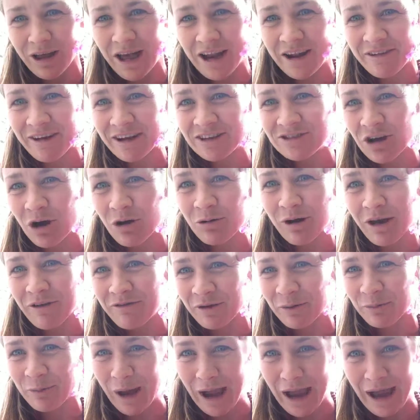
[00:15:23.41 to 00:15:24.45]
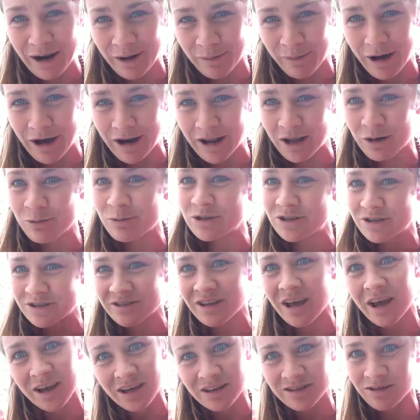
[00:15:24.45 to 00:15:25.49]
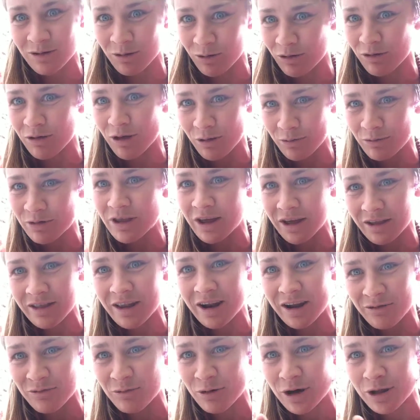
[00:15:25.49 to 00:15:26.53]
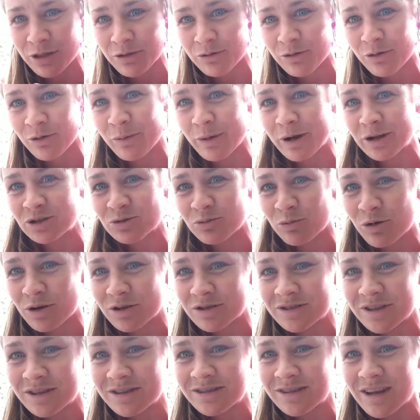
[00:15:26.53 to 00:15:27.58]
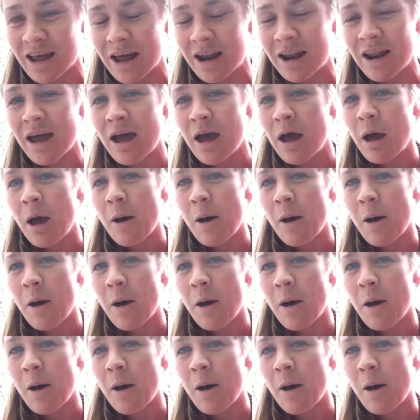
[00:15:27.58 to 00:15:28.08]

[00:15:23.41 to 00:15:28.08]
And if I don't, I feel bad about it, which is, like, it's a whole own thing that I've worked through a bunch more since then.